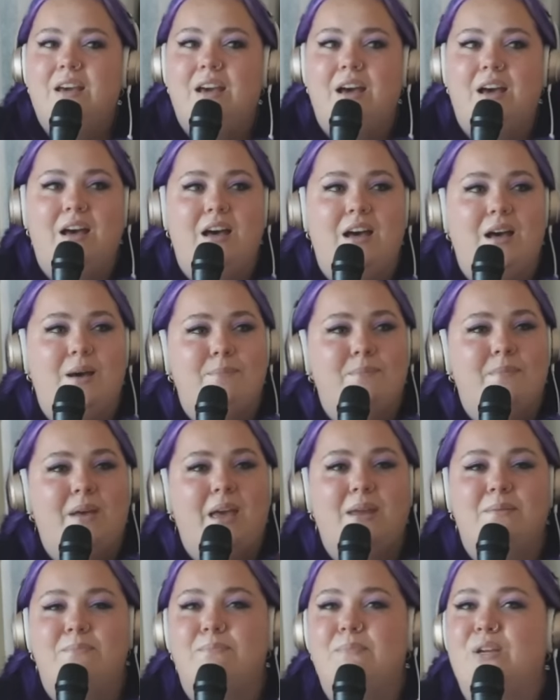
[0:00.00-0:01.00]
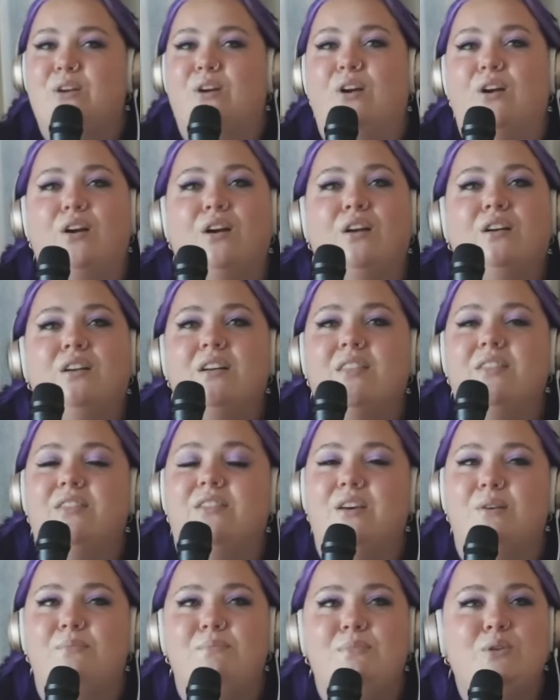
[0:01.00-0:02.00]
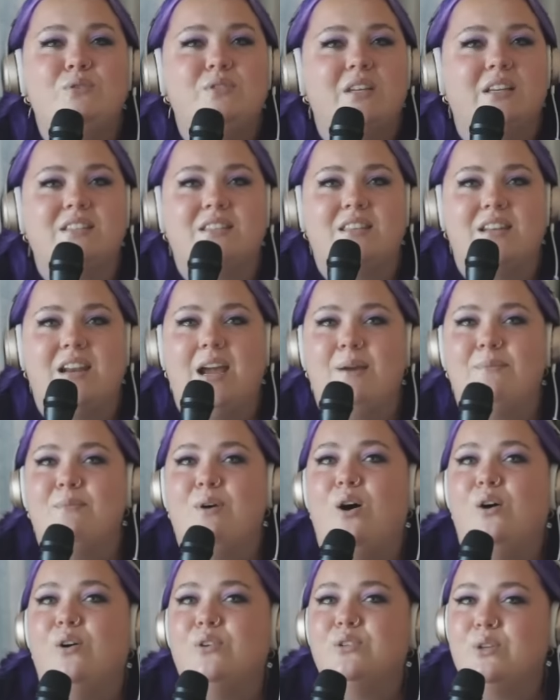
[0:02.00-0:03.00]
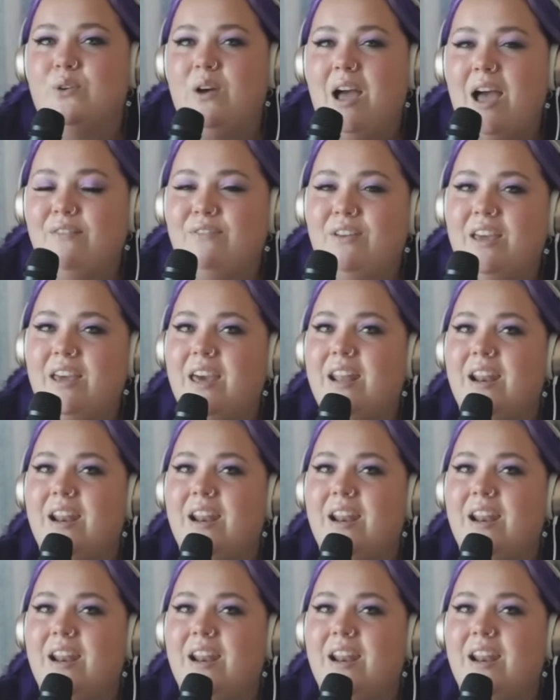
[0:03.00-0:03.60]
and mirror the musings that I am also having.